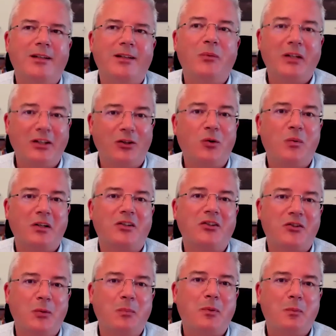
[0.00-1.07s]
And when you know what your
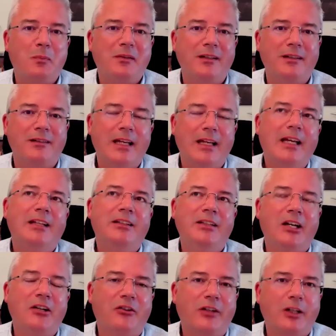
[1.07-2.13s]
true purpose is,
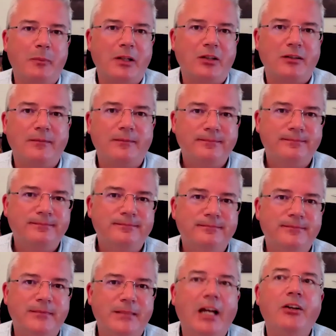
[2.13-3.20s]
now you're on a mission.
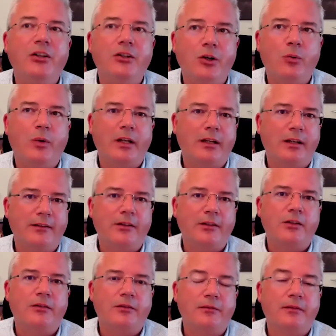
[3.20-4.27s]
Now you know what it is that
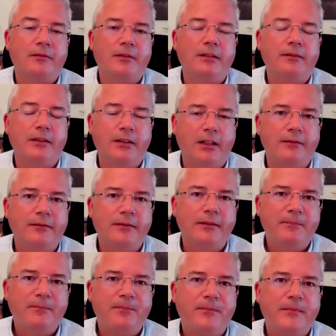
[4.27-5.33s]
you should fulfill in life.
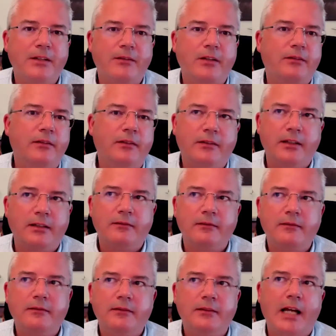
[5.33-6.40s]
You've got the
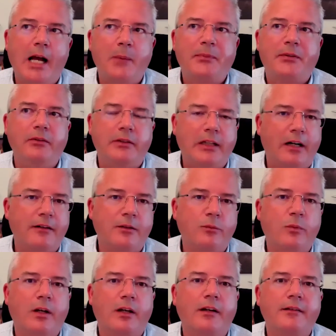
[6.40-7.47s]
absolute clarity of
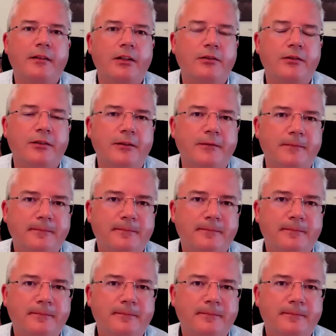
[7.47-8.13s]
what it is that you should do.